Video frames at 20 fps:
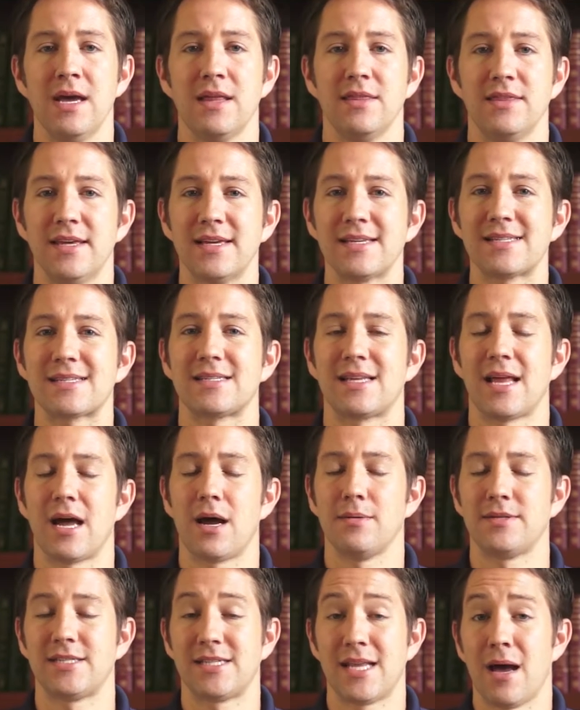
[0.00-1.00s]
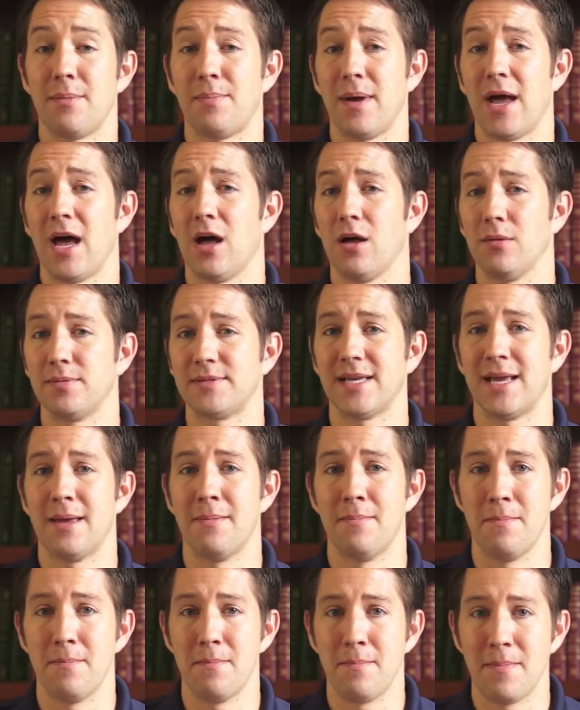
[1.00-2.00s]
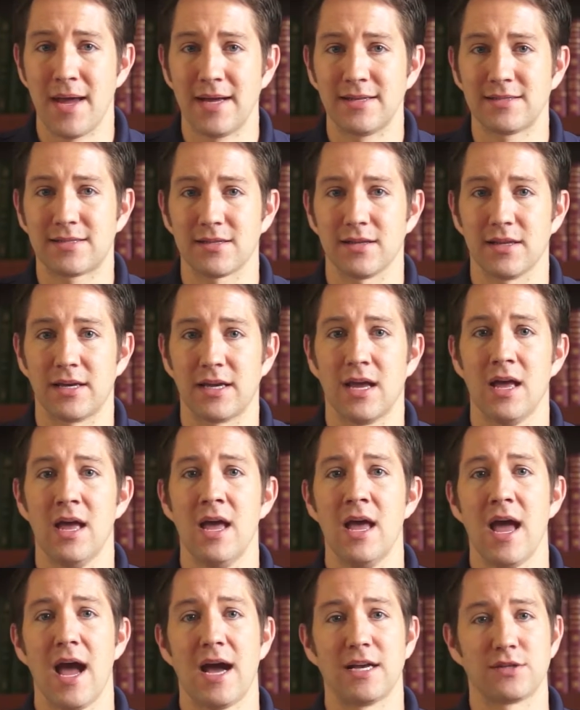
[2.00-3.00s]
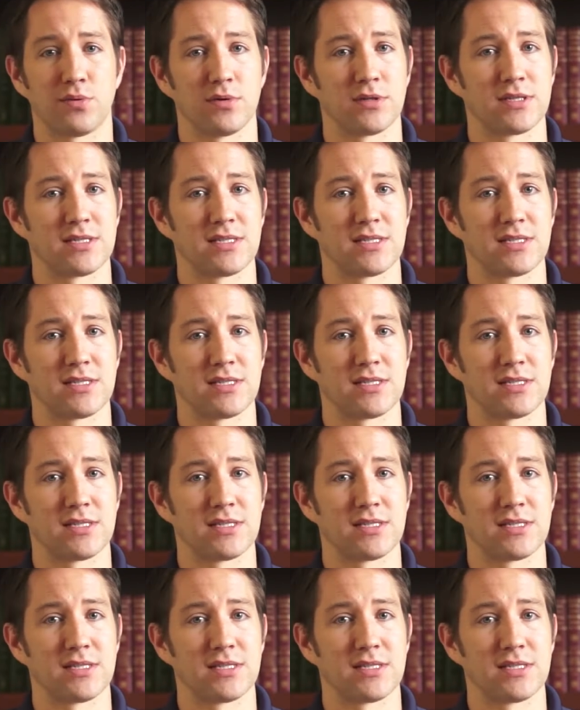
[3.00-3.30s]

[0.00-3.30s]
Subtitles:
This step helps immensely as we're